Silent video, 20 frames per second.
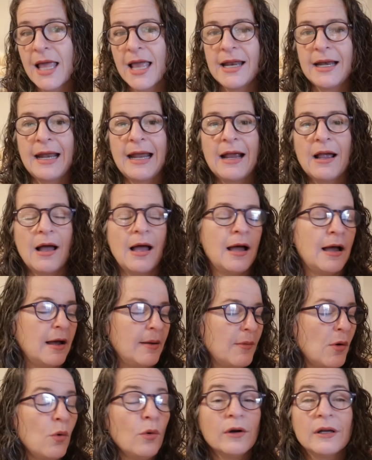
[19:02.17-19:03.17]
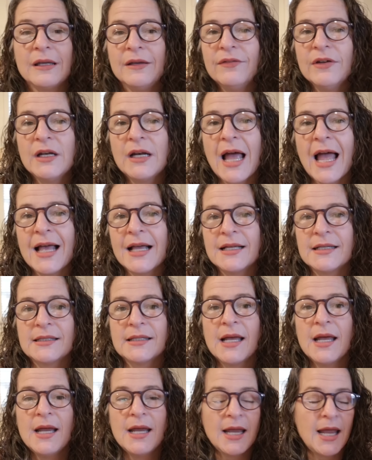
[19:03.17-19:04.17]
lighting um, or even
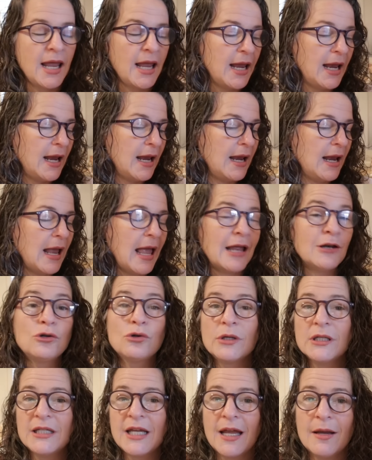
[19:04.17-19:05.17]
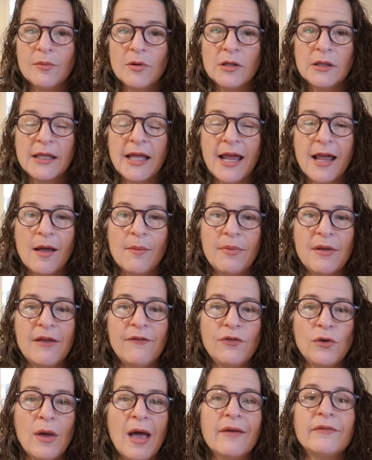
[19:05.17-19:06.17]
as a entry table lamp
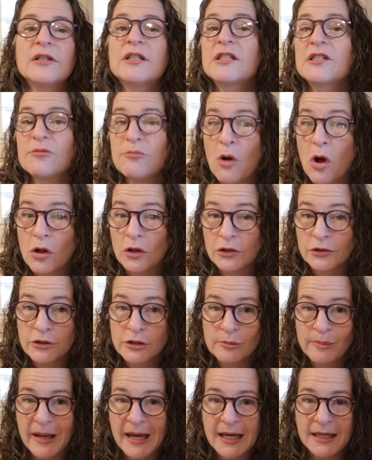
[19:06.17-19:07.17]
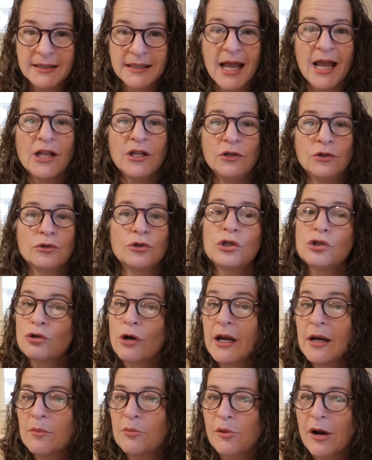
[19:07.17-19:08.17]
if you have a smaller space and you're just
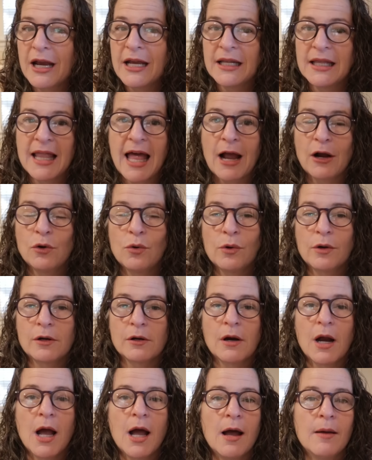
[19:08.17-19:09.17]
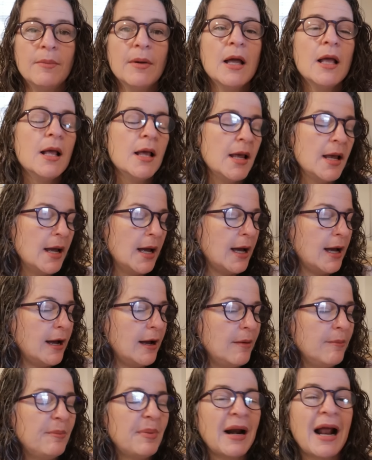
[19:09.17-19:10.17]
trying to brighten that corner up.
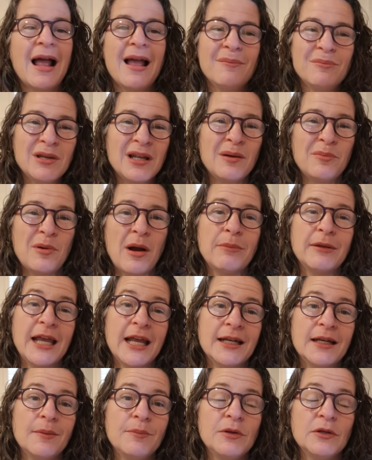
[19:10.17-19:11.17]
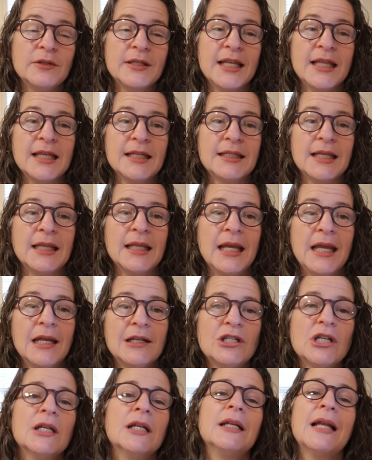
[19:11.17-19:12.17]
Um, but I'm gonna probably end up using this in the
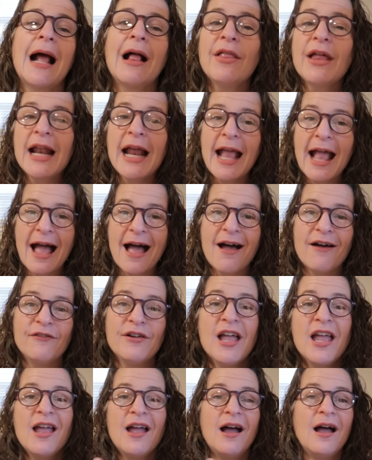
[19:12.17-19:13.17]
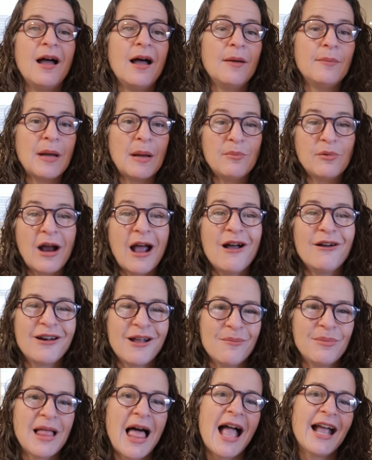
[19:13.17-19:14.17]
kitchen. And now that I have um, a brown,
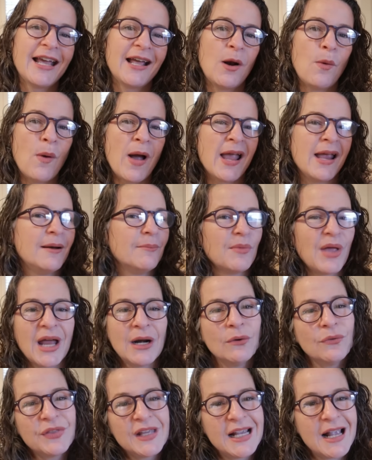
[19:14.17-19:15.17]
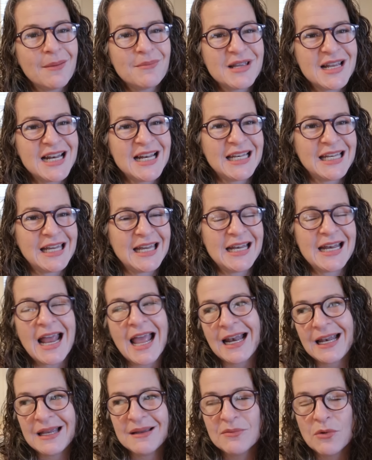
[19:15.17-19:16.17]
a black, and a white, I don't think I'm gonna need
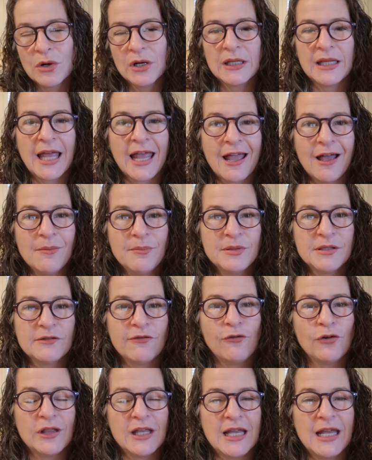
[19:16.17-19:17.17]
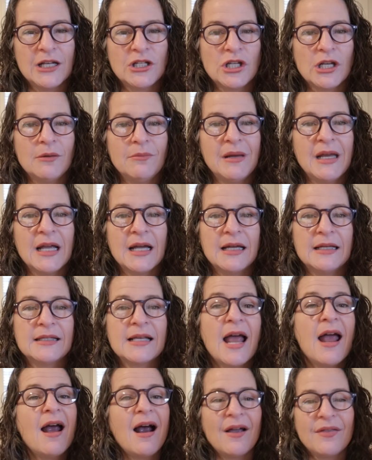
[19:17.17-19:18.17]
any more lamps for the kitchen because
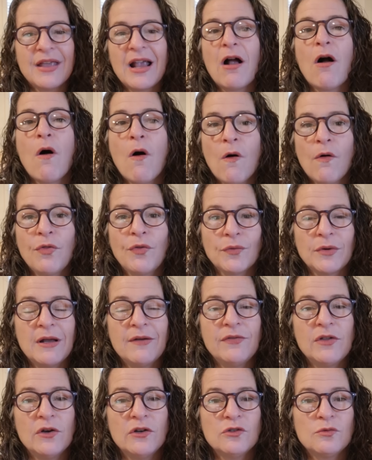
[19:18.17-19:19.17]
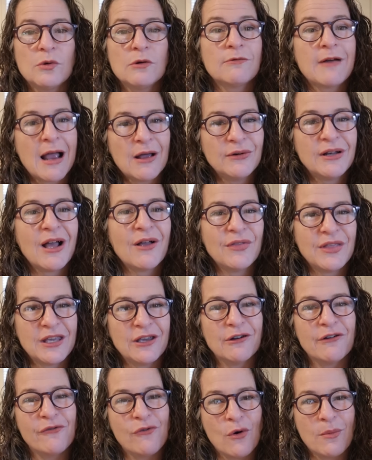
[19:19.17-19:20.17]
I think all three of those will round out the
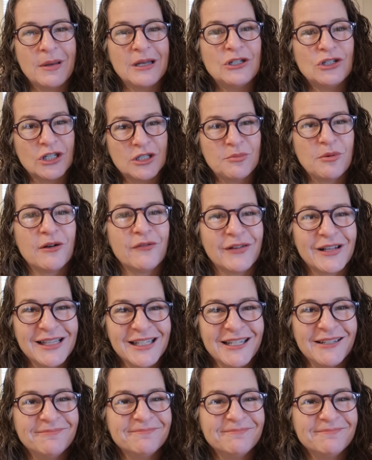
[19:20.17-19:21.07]
year for me just perfectly.